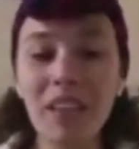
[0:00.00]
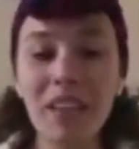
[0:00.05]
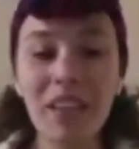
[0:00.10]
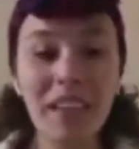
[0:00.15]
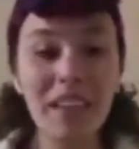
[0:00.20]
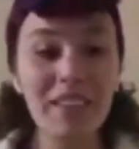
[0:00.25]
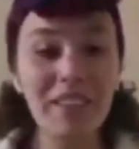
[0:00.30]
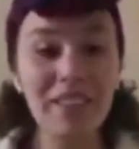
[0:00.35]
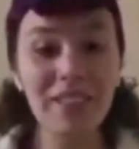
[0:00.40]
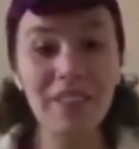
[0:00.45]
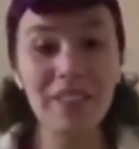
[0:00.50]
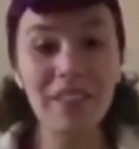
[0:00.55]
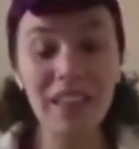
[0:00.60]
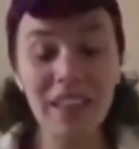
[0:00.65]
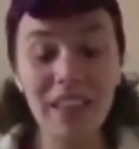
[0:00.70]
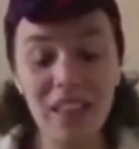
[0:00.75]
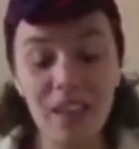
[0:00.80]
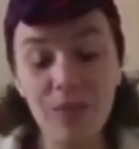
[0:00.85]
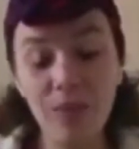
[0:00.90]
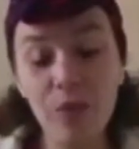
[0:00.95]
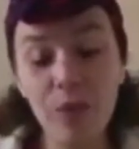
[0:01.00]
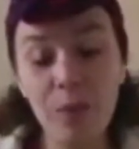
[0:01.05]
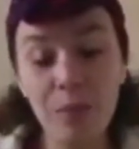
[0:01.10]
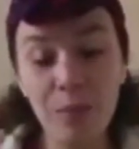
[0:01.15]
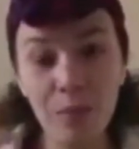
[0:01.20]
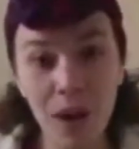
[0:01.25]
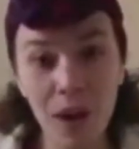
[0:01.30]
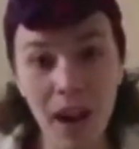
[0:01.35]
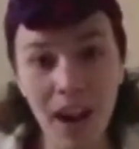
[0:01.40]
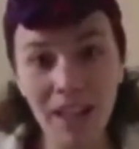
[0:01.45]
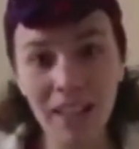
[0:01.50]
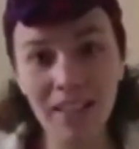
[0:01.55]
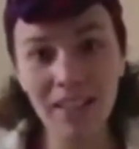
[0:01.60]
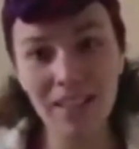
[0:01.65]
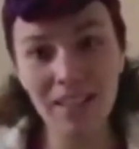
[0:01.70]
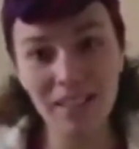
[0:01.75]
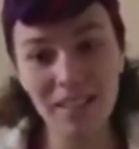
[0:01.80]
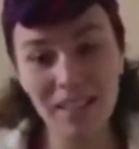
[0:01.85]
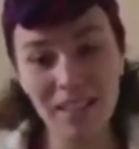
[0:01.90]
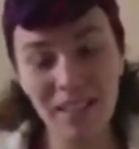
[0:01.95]
if we
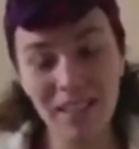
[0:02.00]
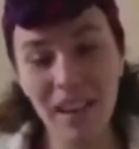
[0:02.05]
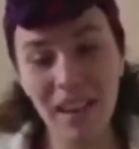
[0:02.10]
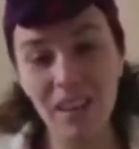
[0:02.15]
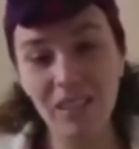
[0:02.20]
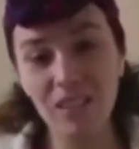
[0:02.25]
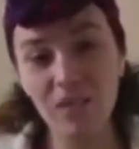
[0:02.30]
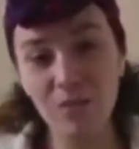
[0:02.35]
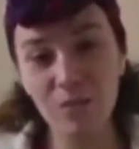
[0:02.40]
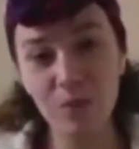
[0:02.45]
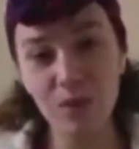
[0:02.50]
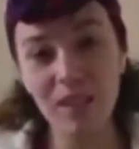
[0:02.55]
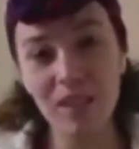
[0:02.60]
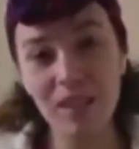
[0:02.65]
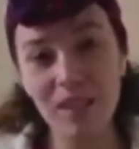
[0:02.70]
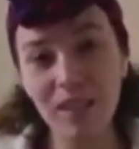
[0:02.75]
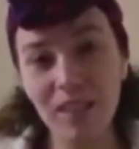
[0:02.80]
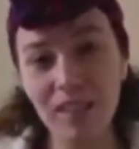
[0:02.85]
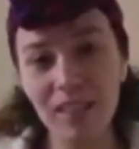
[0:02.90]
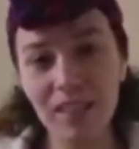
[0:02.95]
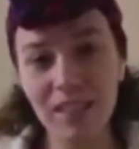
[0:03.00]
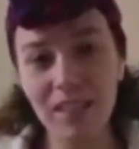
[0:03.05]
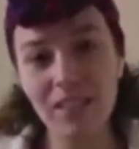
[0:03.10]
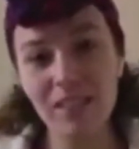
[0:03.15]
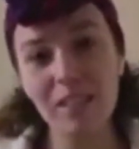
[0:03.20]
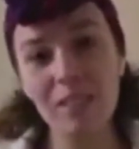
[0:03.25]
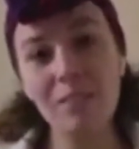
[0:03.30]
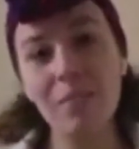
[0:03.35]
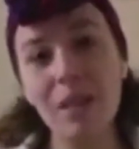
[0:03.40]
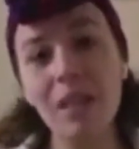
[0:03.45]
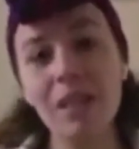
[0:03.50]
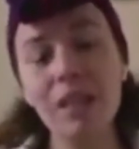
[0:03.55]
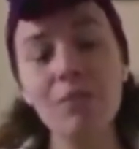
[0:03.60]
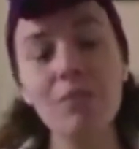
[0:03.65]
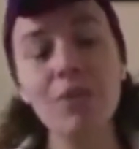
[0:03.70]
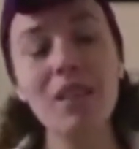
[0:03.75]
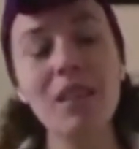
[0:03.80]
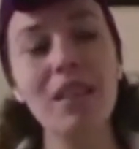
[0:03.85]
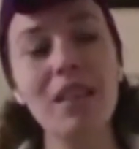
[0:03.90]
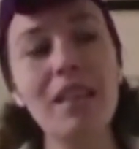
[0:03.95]
practice this style of breathing, this deep belly
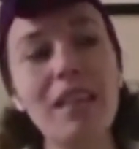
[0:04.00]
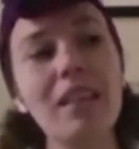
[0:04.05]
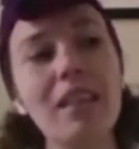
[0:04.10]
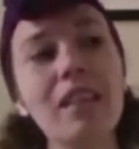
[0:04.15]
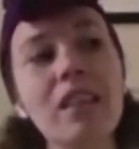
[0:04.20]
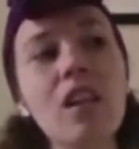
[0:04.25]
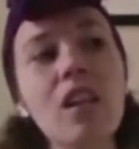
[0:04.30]
breathing, then